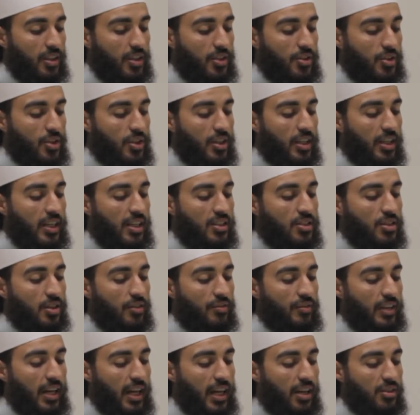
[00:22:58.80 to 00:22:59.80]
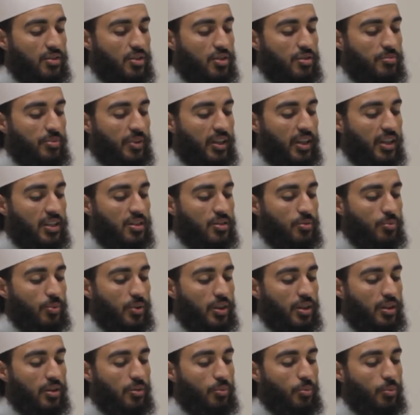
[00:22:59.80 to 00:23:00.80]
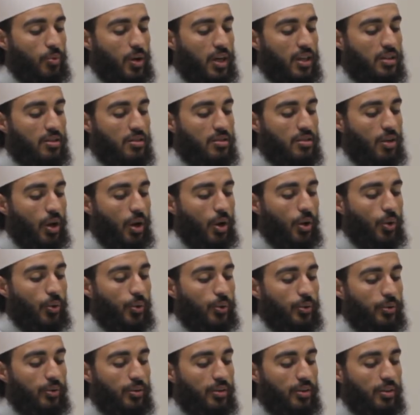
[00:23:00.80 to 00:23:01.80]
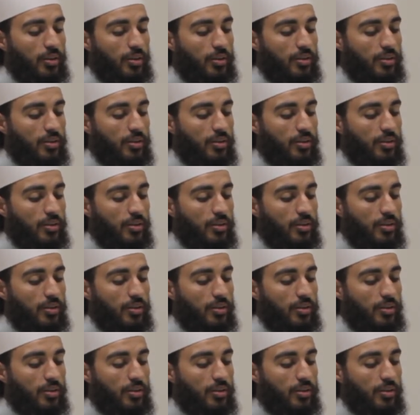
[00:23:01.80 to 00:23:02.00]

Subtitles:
So the list of the houses begins with one's own,